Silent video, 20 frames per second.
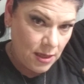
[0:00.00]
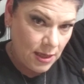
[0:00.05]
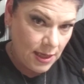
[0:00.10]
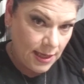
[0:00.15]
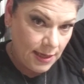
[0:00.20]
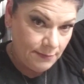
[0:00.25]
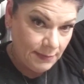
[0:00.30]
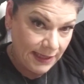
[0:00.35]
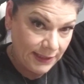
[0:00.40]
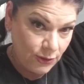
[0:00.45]

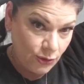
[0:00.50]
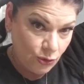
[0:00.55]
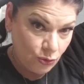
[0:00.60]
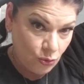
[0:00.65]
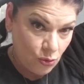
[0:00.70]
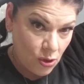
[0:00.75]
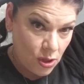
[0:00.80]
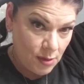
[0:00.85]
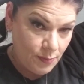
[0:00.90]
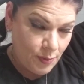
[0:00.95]
In my
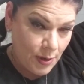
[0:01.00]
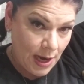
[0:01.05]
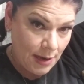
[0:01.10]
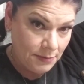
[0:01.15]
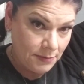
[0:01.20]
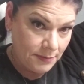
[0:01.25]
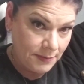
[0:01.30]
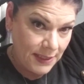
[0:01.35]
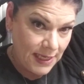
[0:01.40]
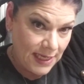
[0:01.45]
drawer,
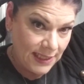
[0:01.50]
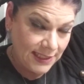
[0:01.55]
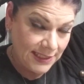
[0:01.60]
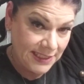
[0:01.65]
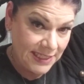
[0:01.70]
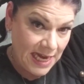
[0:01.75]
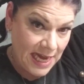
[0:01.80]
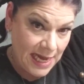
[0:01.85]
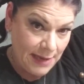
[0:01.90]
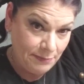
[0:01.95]
probably on the
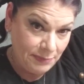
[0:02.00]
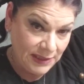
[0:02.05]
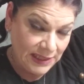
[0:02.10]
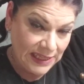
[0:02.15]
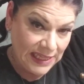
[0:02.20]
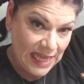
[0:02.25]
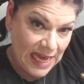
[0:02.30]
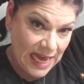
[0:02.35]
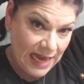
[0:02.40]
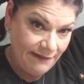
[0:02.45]
top
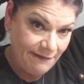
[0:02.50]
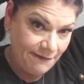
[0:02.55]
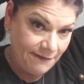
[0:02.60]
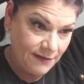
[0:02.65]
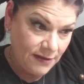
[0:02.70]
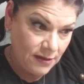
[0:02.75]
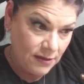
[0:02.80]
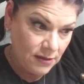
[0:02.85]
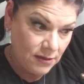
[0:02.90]
left